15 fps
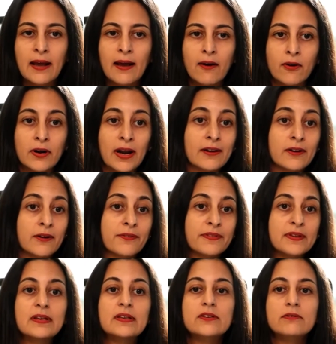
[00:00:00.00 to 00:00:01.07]
Or I don't
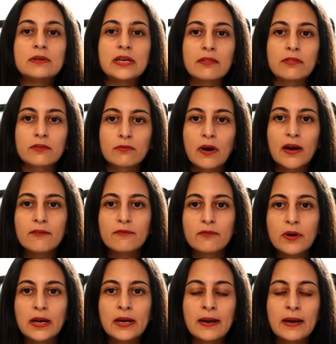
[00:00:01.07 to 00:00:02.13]
think that you can thrive,
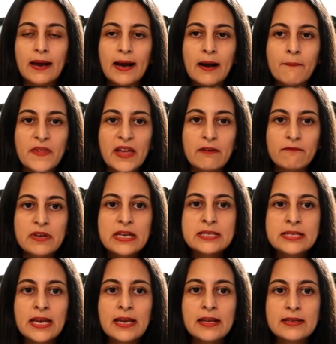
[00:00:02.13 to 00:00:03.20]
right? And we
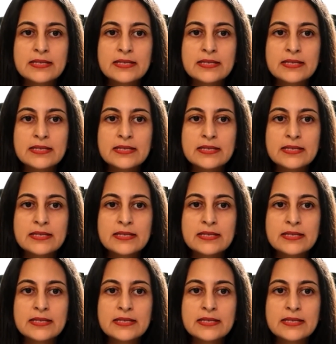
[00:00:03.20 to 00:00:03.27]
take the